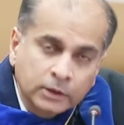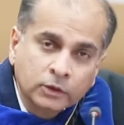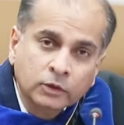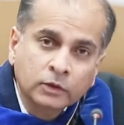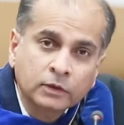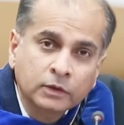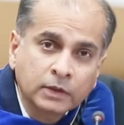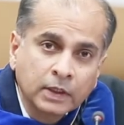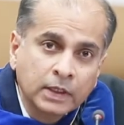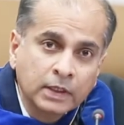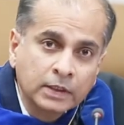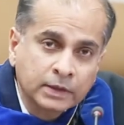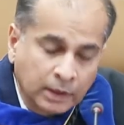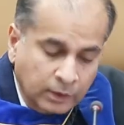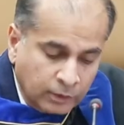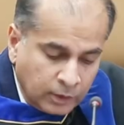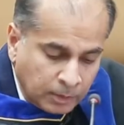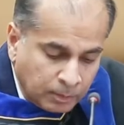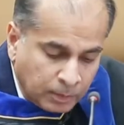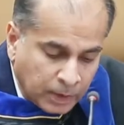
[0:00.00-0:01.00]
such as these,
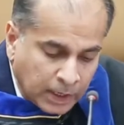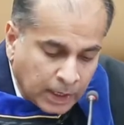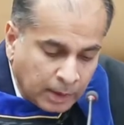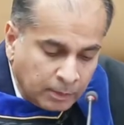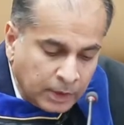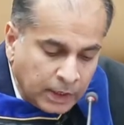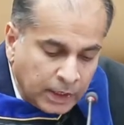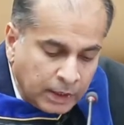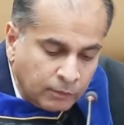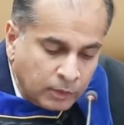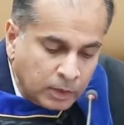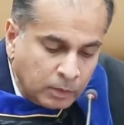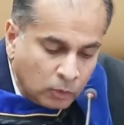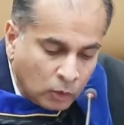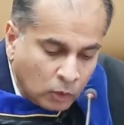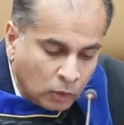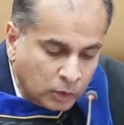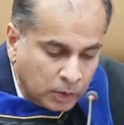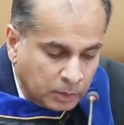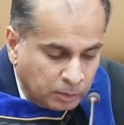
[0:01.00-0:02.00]
I think, become even
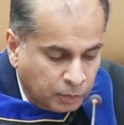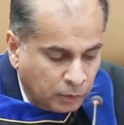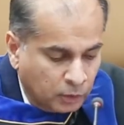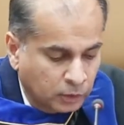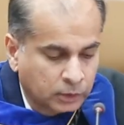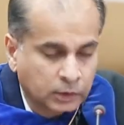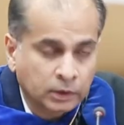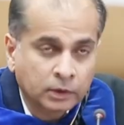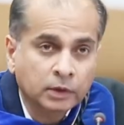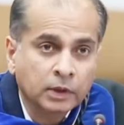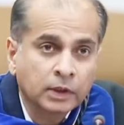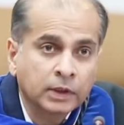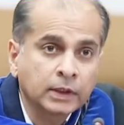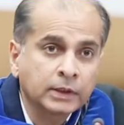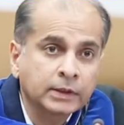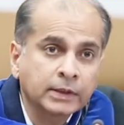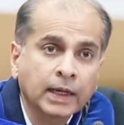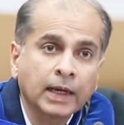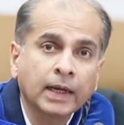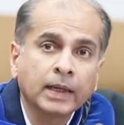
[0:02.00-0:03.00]
more important at
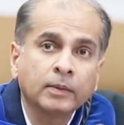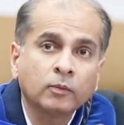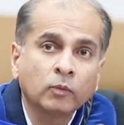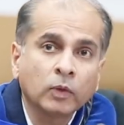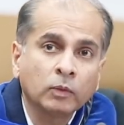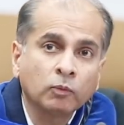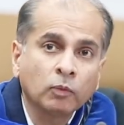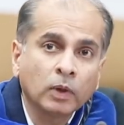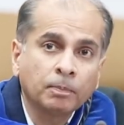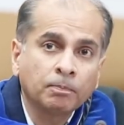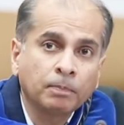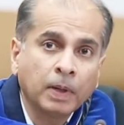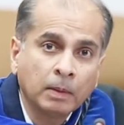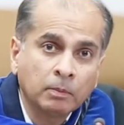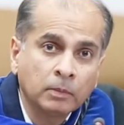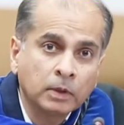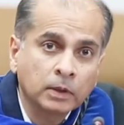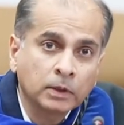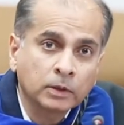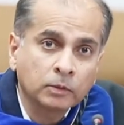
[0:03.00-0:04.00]
a time when we're
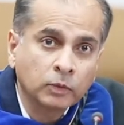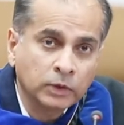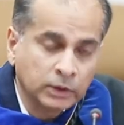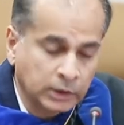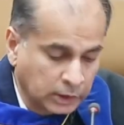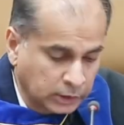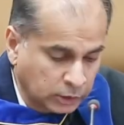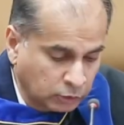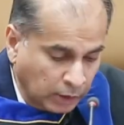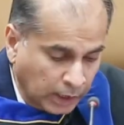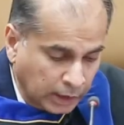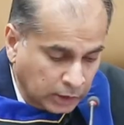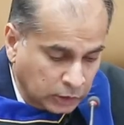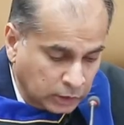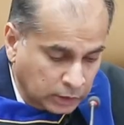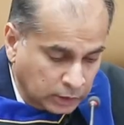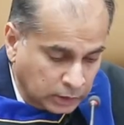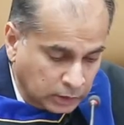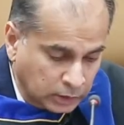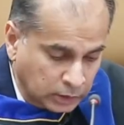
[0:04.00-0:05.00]
pummeled with
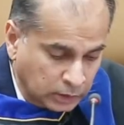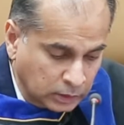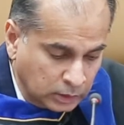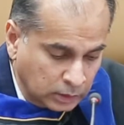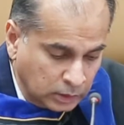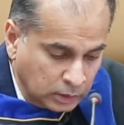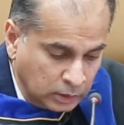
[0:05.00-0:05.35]
distractions.